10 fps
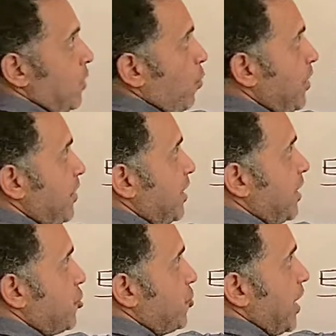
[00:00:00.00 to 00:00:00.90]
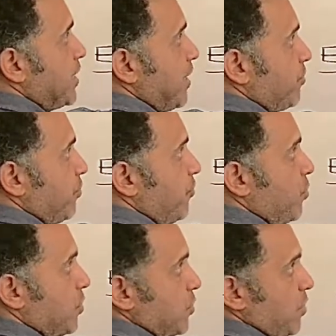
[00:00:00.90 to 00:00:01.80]
One thing that you guys have to
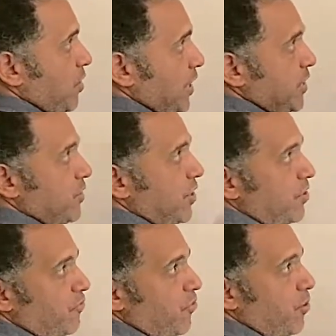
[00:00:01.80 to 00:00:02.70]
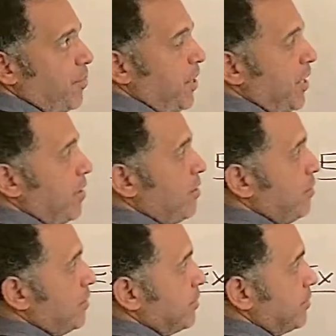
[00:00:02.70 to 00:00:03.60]
focus on is this verb here